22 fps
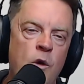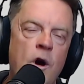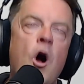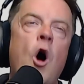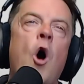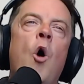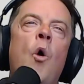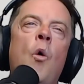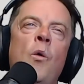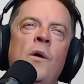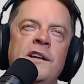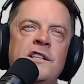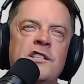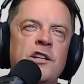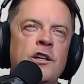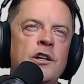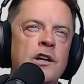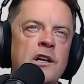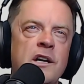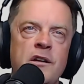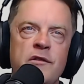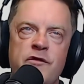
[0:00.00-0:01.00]
We're
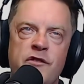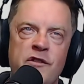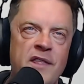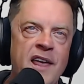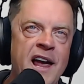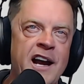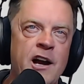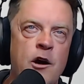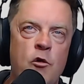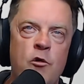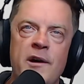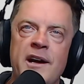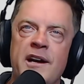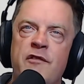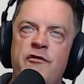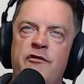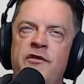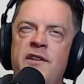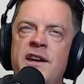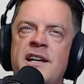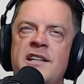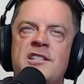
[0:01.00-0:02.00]
always looking for that
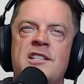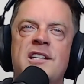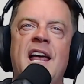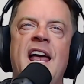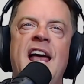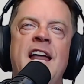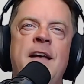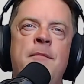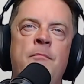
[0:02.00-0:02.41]
quick fix.